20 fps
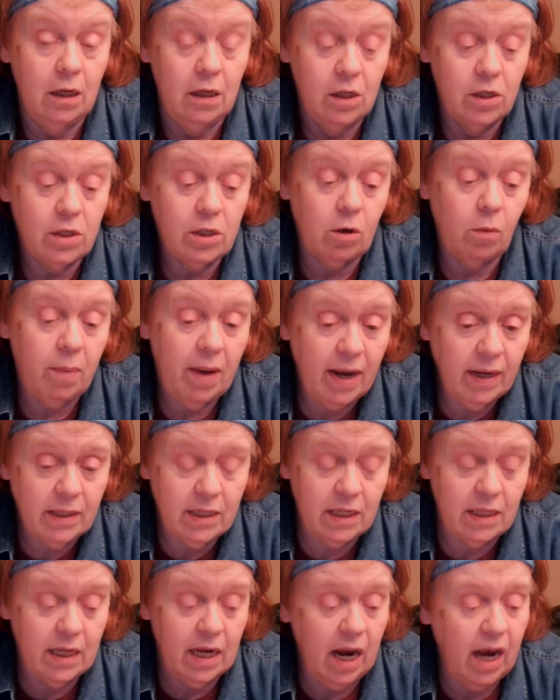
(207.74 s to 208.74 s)
So back
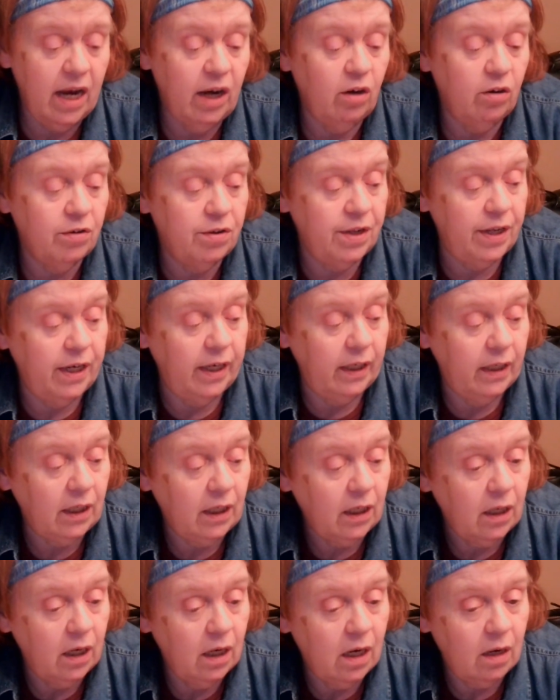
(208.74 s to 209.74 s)
to the anger thing.
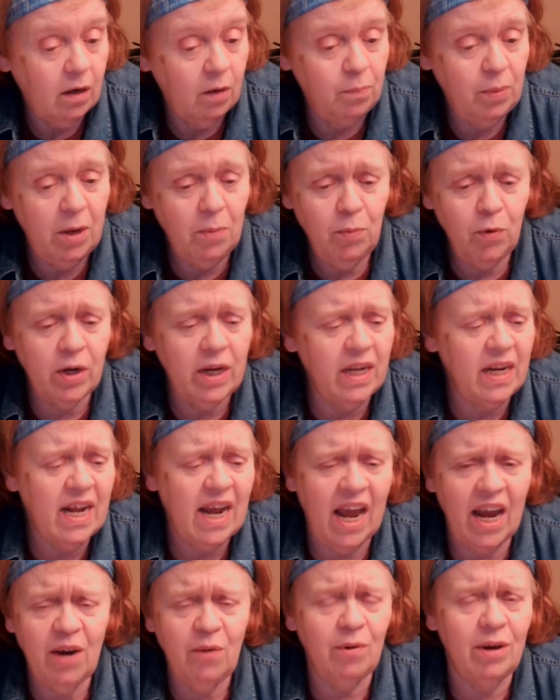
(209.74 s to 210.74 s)
People are
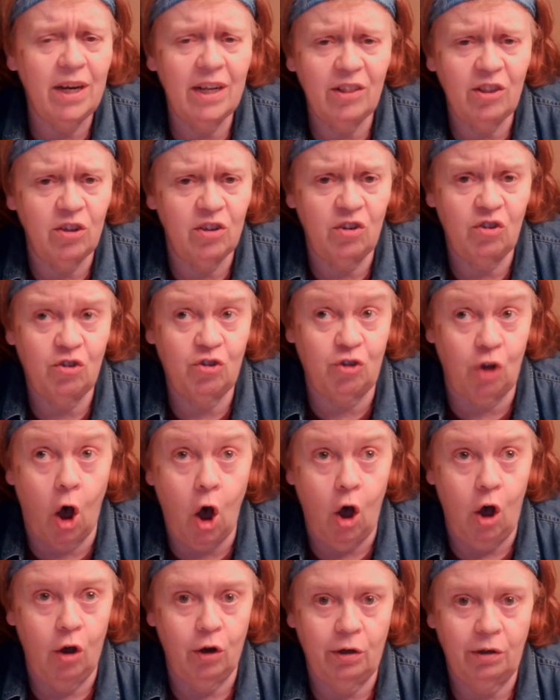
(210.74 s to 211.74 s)
getting angry at this
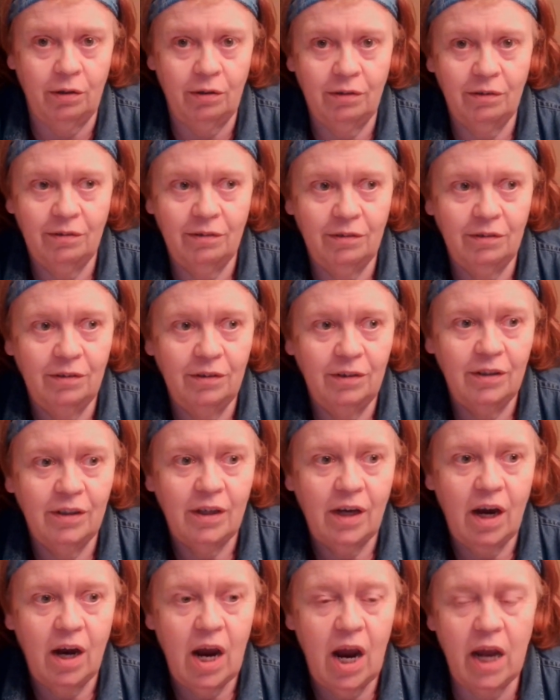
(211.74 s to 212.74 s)
song.
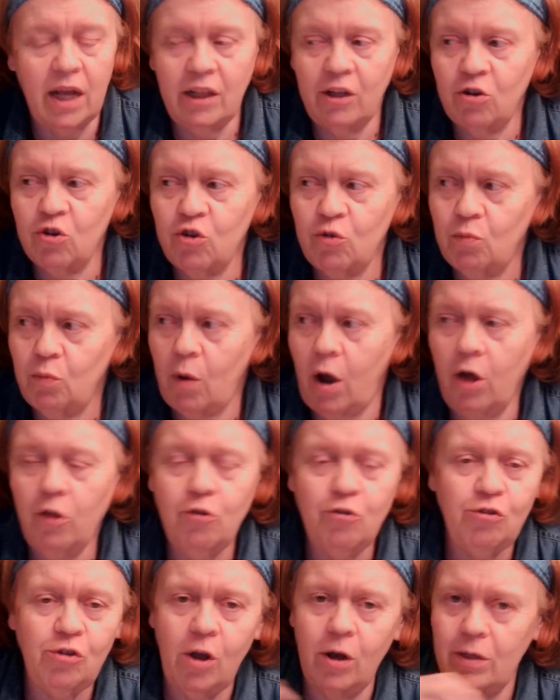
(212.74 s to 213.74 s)
And there's
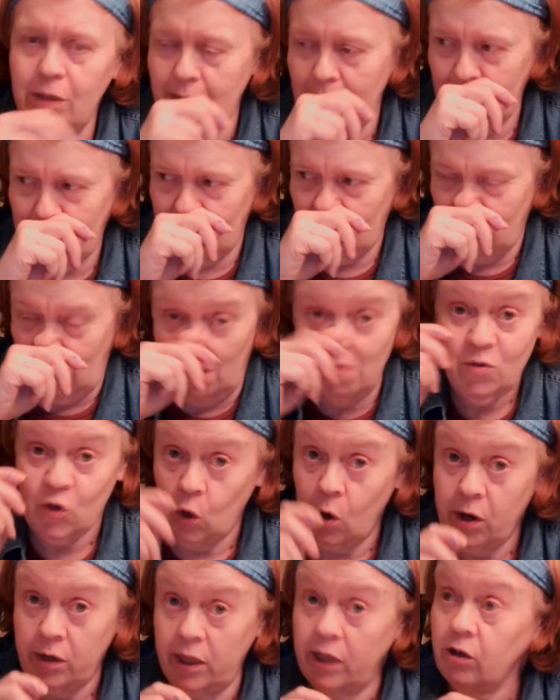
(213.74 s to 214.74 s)
other songs out there, I'm
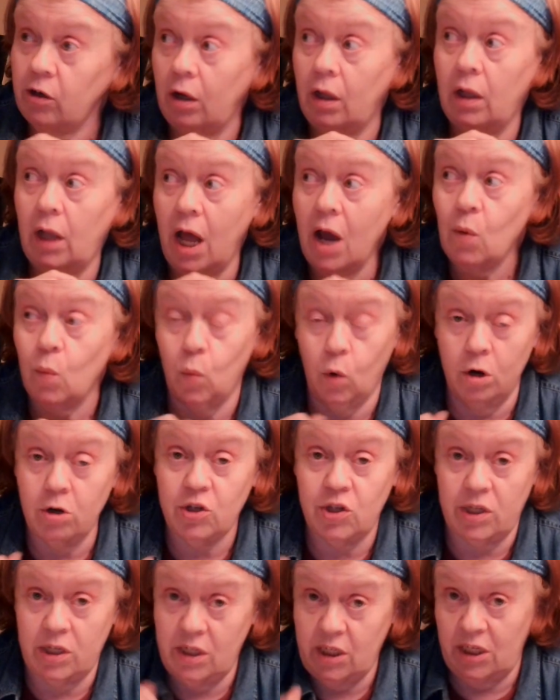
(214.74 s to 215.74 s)
sorry, that are a lot
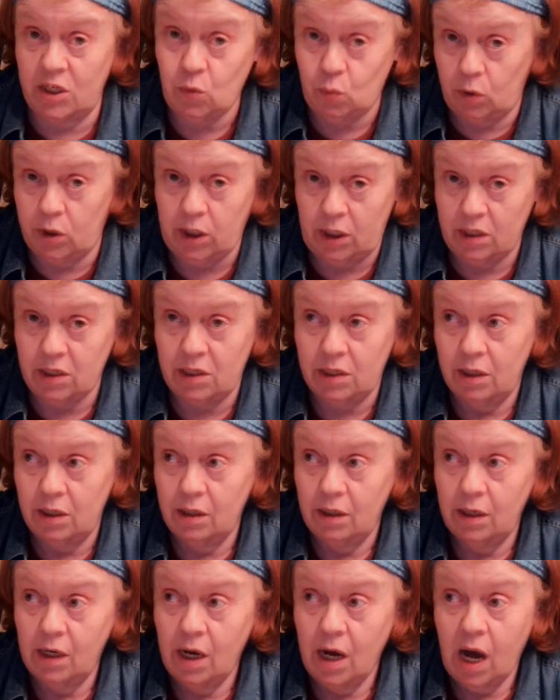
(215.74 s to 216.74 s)
worse than this one is.
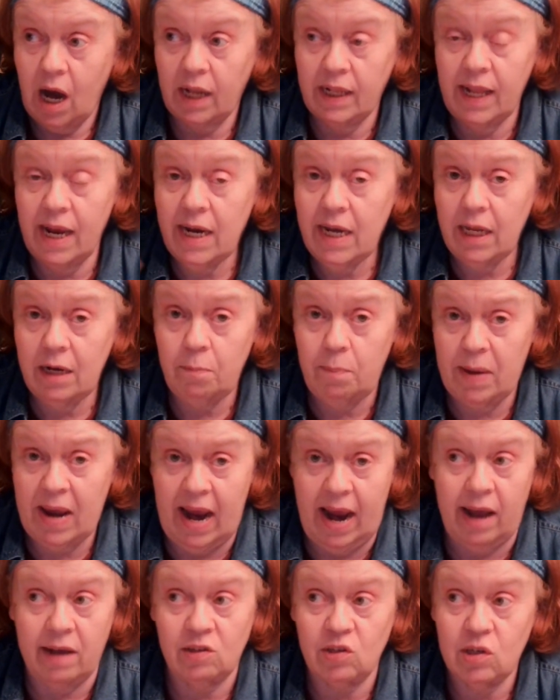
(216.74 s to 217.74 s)
And they get a
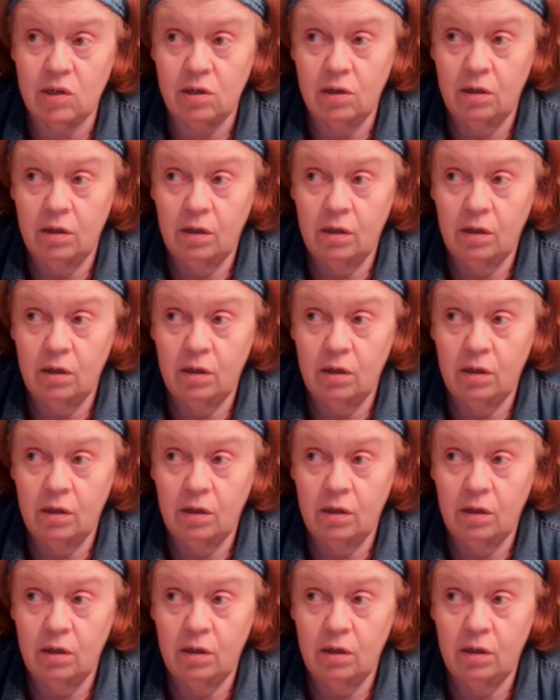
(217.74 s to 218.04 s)
pass.